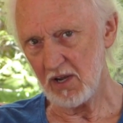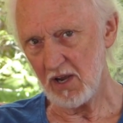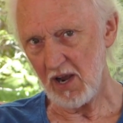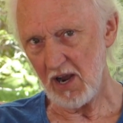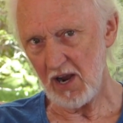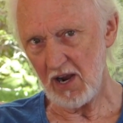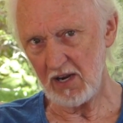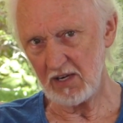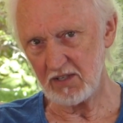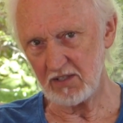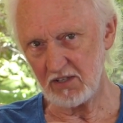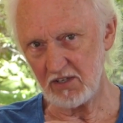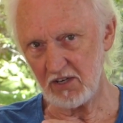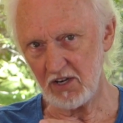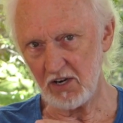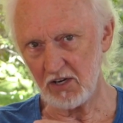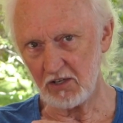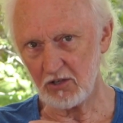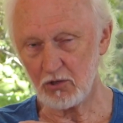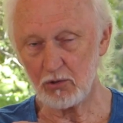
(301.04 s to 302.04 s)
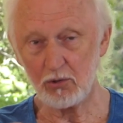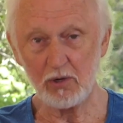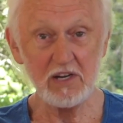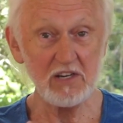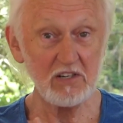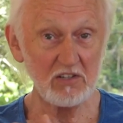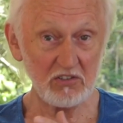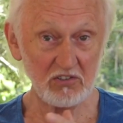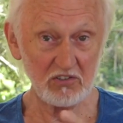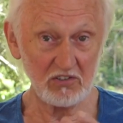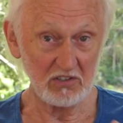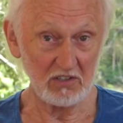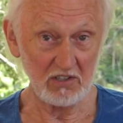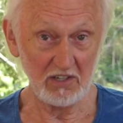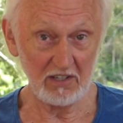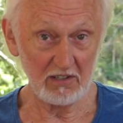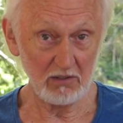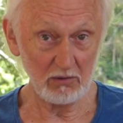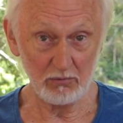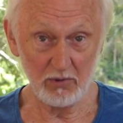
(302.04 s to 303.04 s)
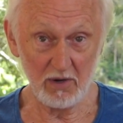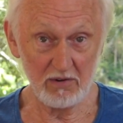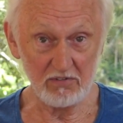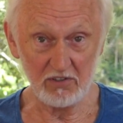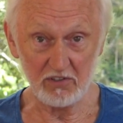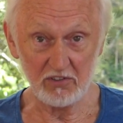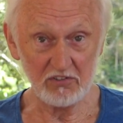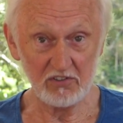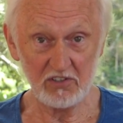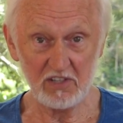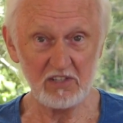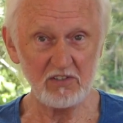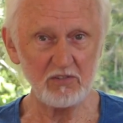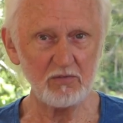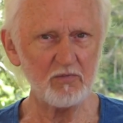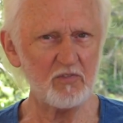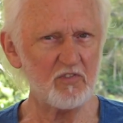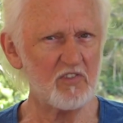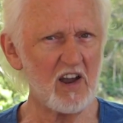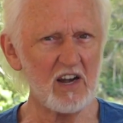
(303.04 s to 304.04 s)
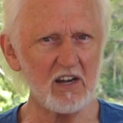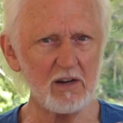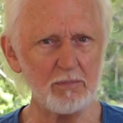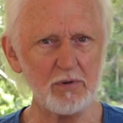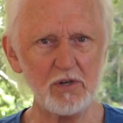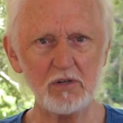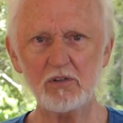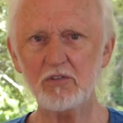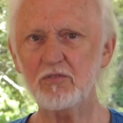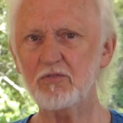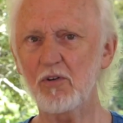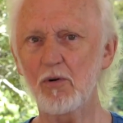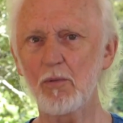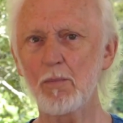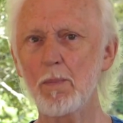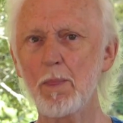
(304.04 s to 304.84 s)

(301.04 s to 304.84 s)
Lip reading: and creeks and little rivers. It's very beautiful.